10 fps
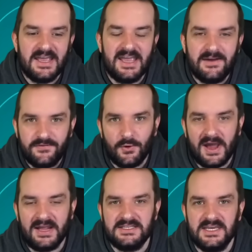If you're
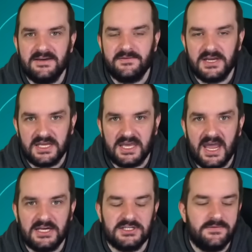active and
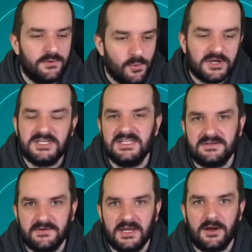engaged, and if you're watching this
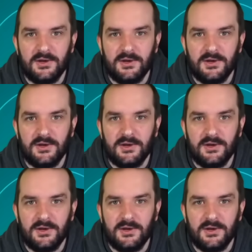video,